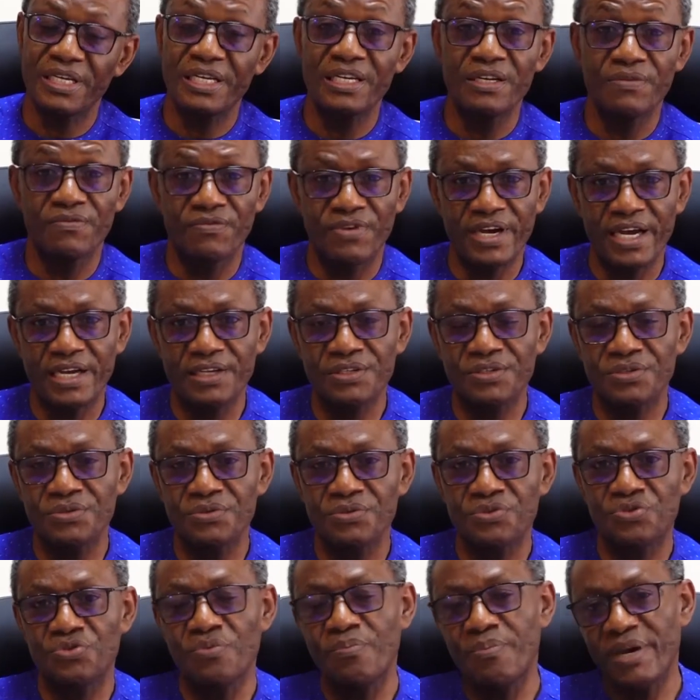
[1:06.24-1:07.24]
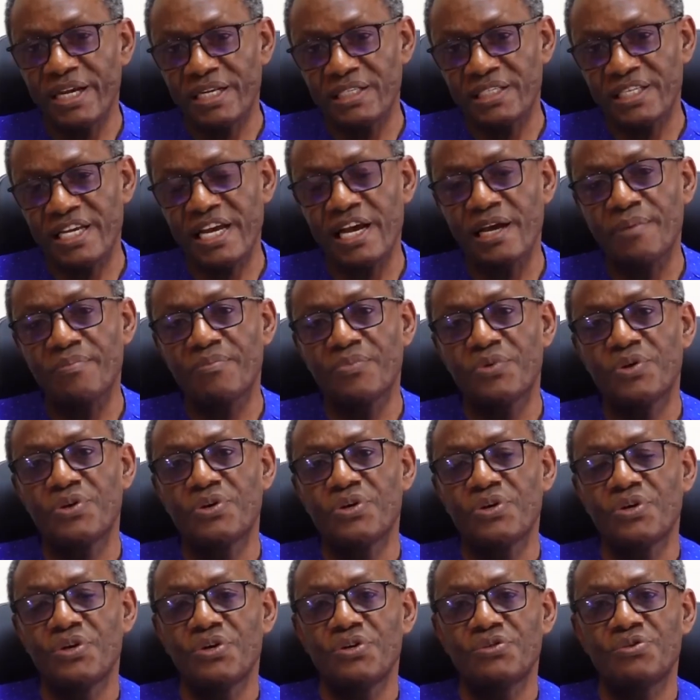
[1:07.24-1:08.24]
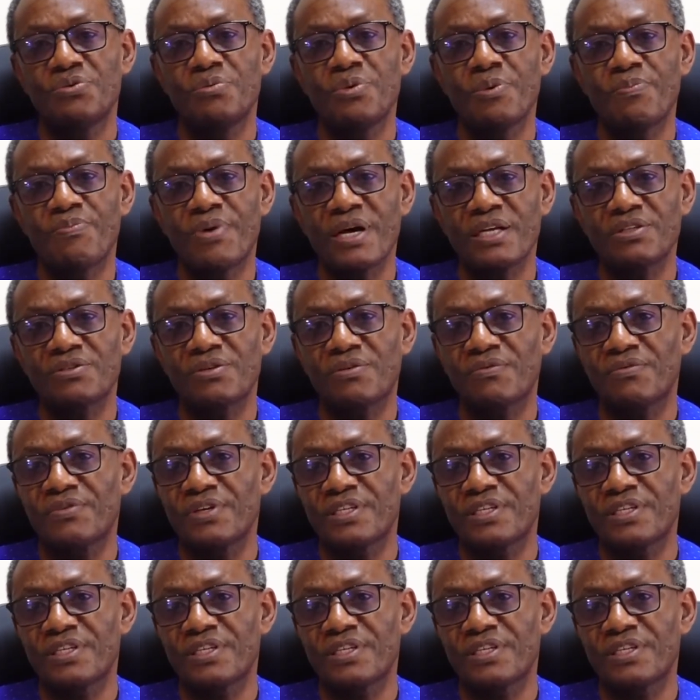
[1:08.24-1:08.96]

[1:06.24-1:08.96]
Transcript: and invite you to make time to be part of